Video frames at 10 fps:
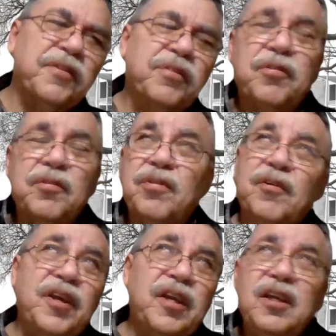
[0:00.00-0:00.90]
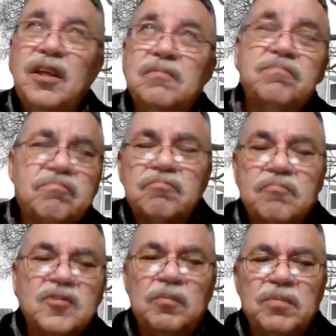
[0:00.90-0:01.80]
to 30,
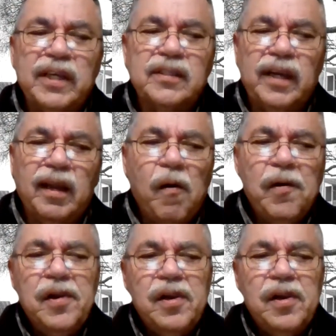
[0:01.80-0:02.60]
something like that.